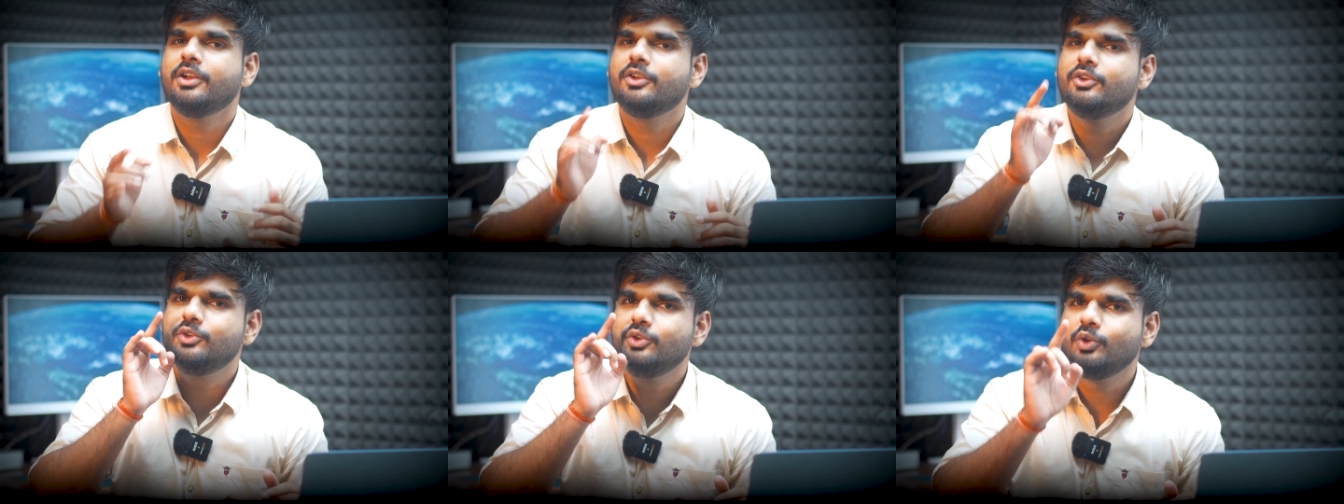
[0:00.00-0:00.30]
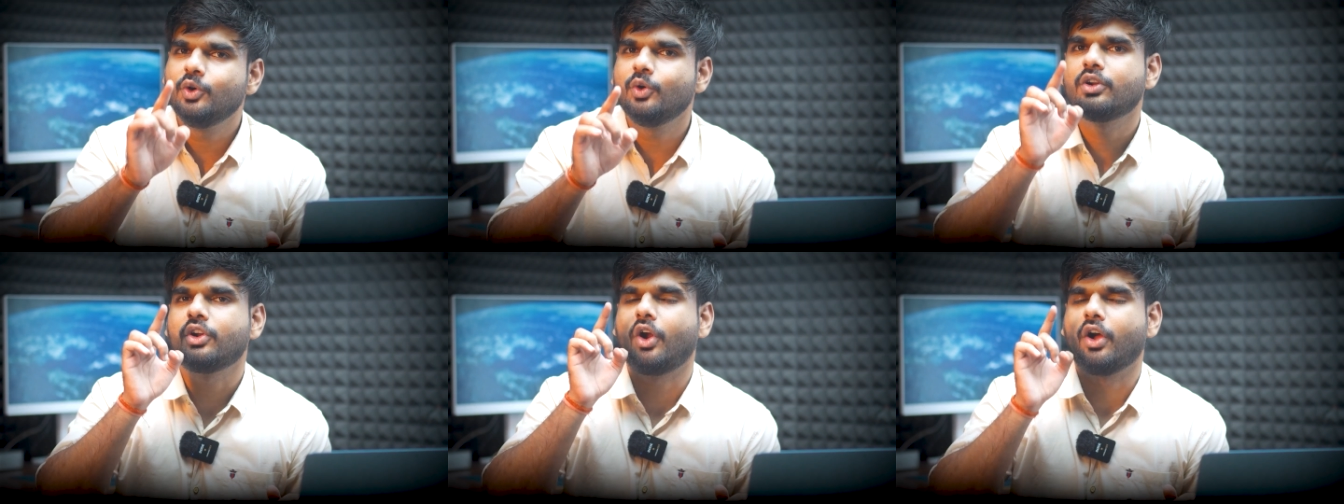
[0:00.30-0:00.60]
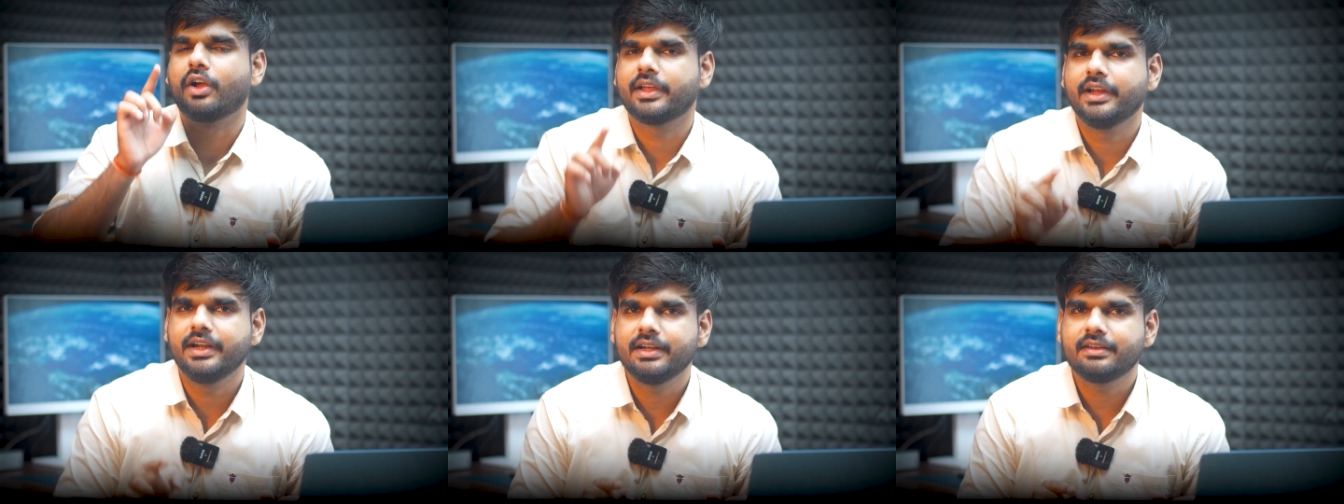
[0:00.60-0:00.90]
no
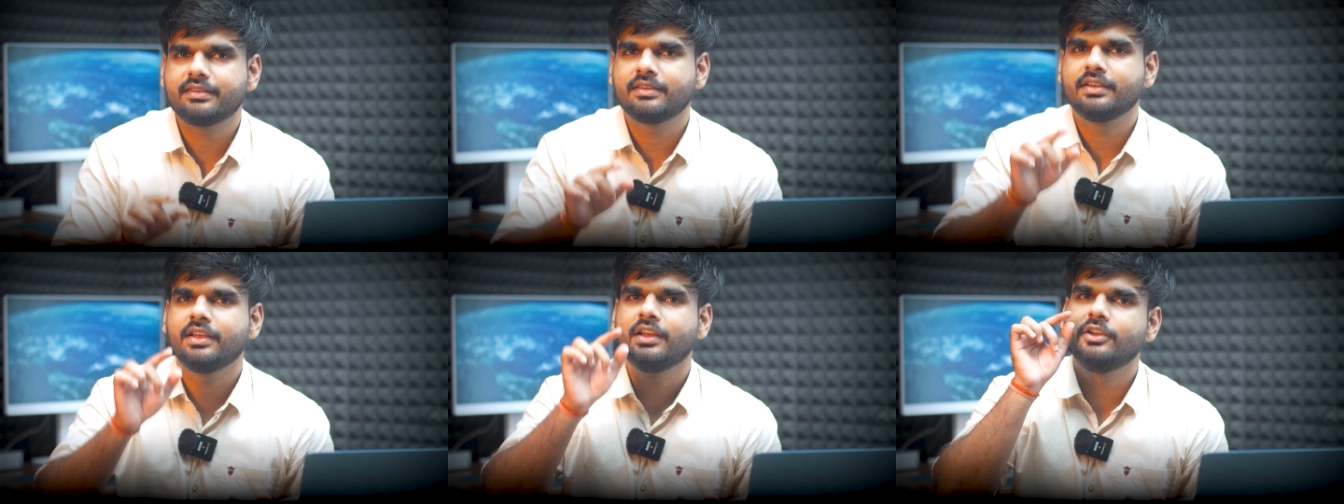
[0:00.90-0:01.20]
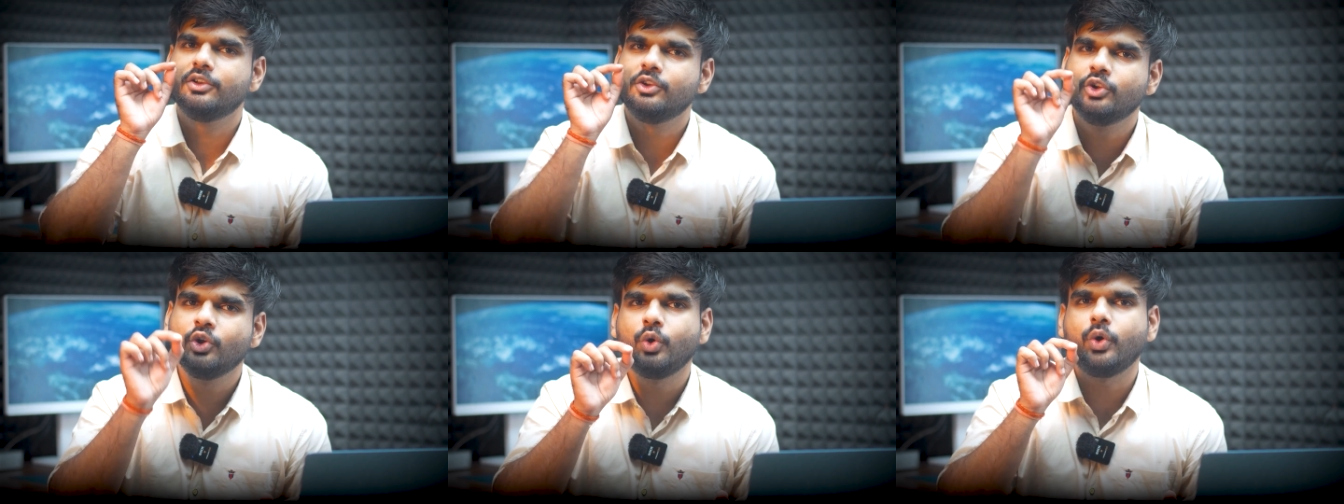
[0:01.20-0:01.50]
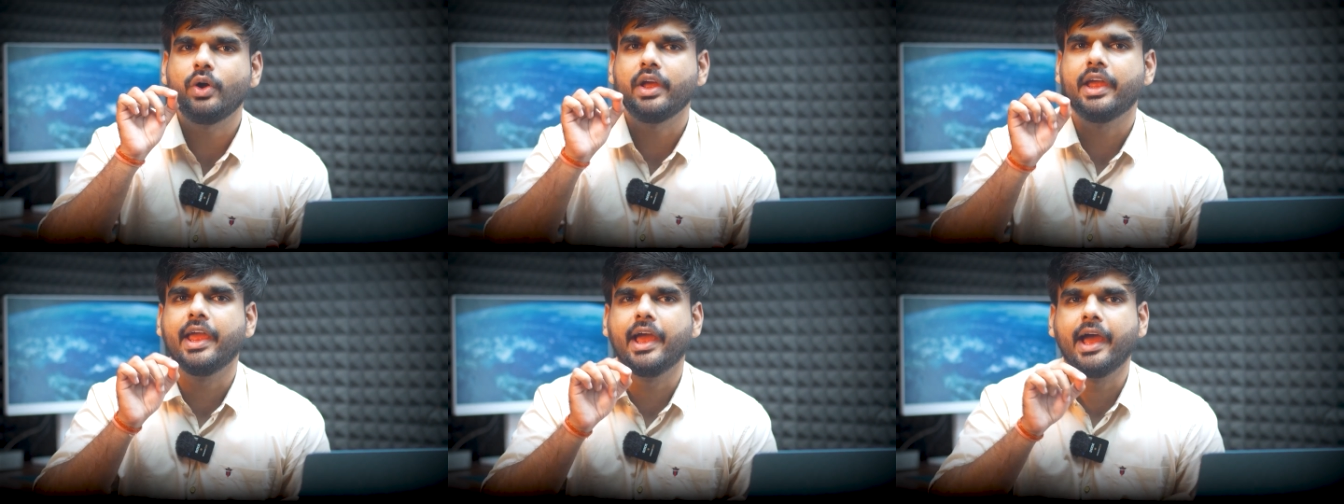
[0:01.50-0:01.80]
rockets,
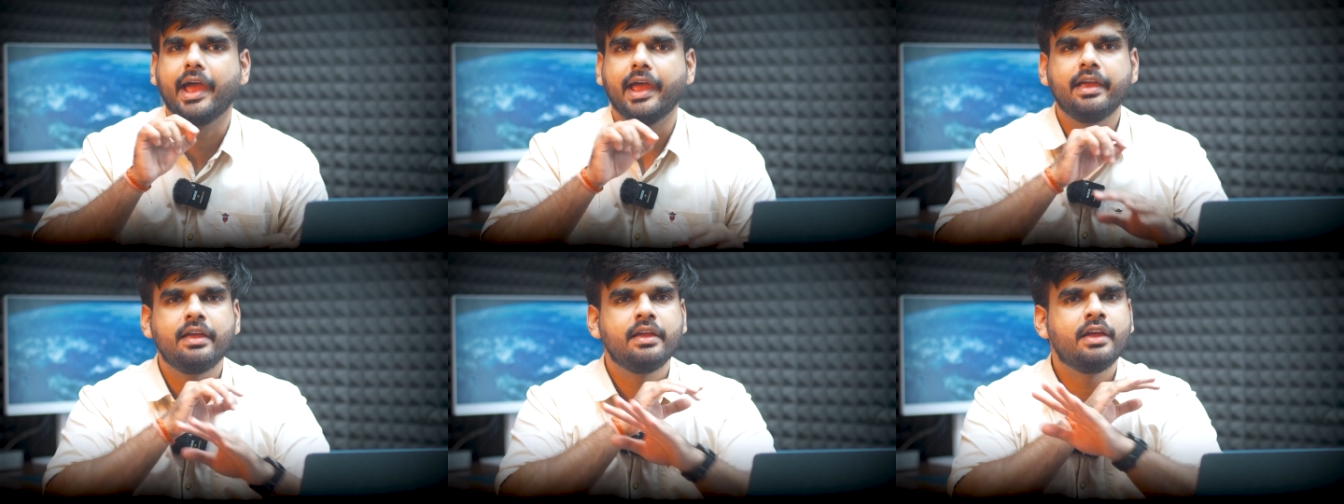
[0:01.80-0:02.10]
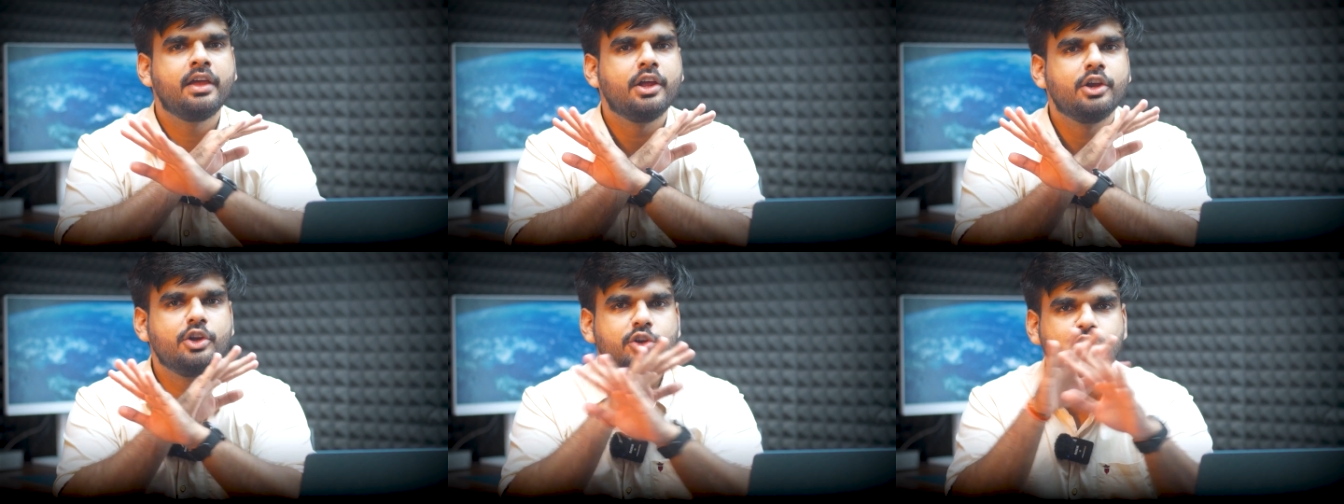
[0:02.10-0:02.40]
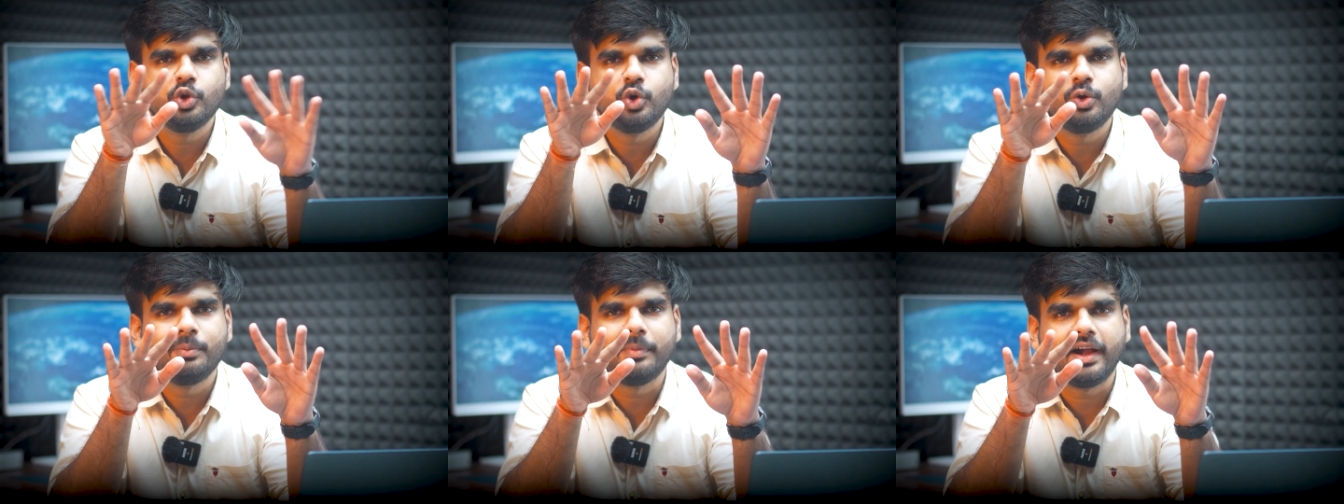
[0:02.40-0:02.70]
no AI,
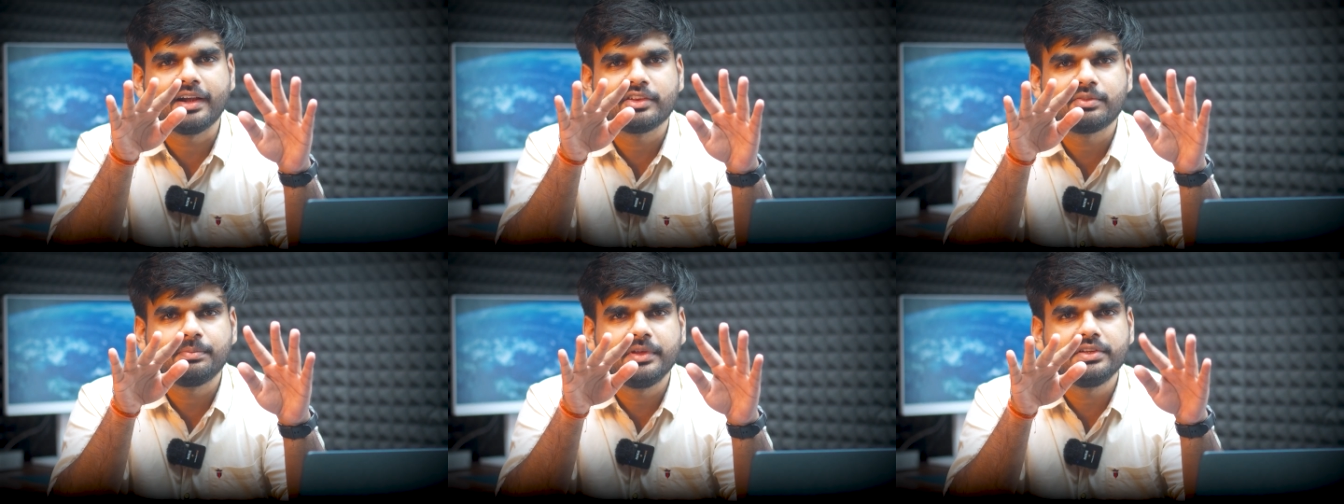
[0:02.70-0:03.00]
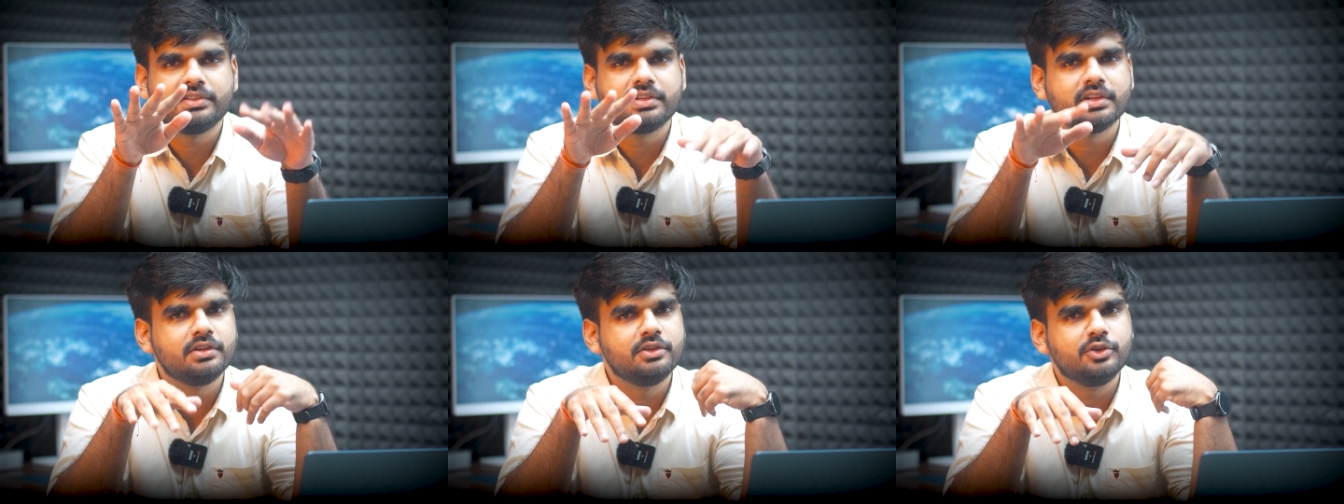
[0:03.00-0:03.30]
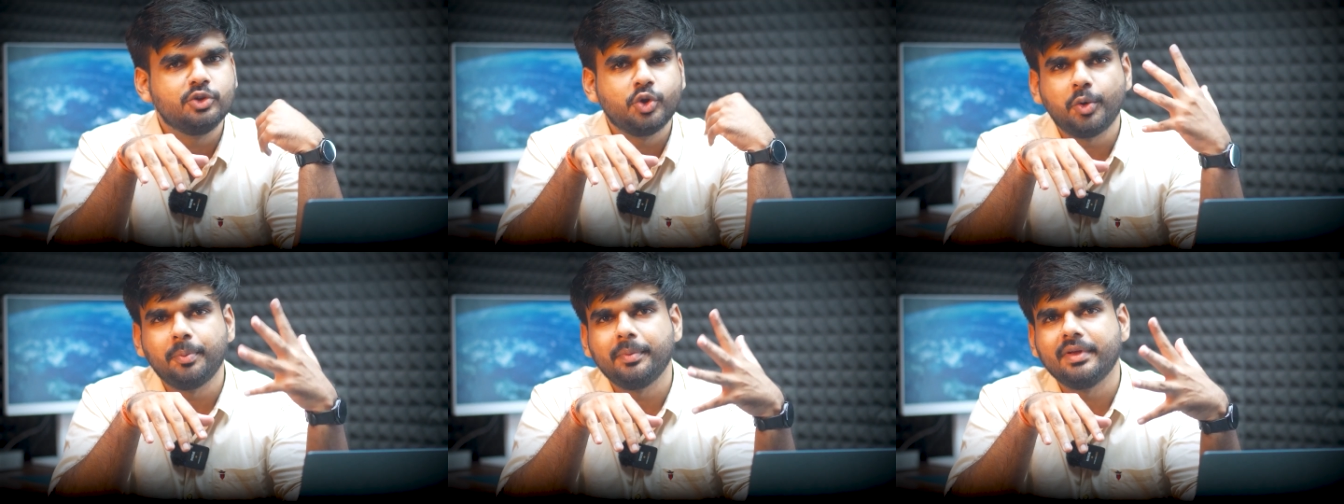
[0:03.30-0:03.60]
no Mars
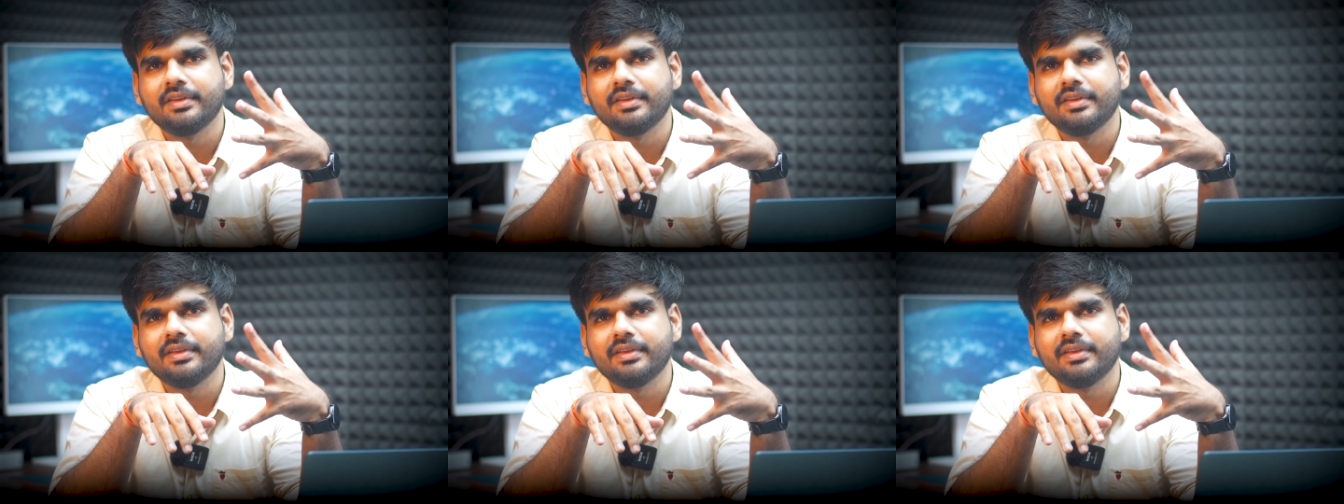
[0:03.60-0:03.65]
mission, no